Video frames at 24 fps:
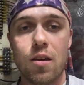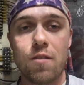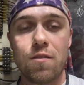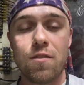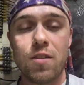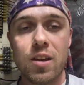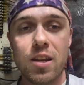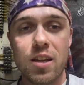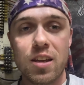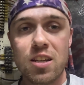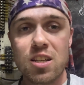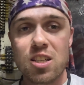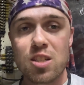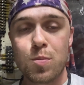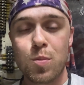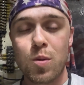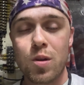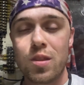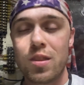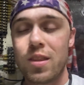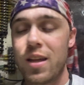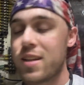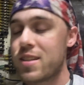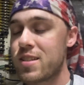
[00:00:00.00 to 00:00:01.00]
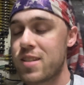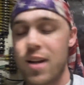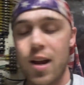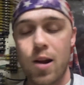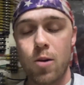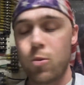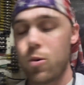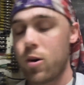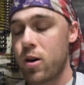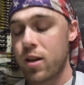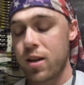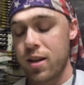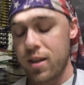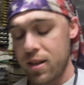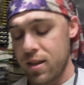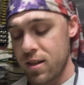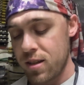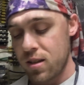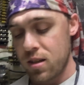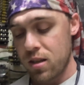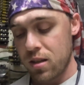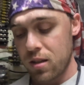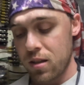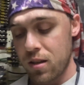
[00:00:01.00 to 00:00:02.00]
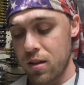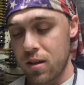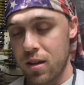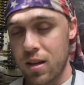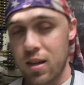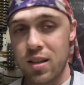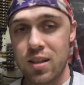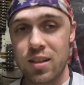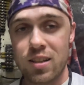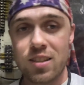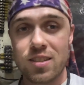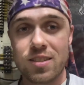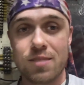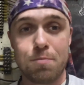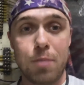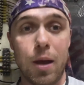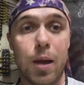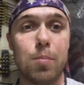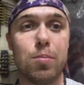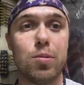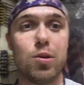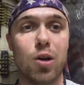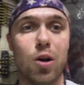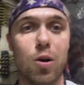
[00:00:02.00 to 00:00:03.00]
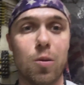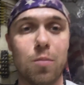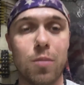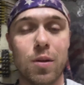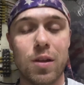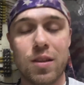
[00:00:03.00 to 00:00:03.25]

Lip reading: fittings, but that's not working because pipe dope,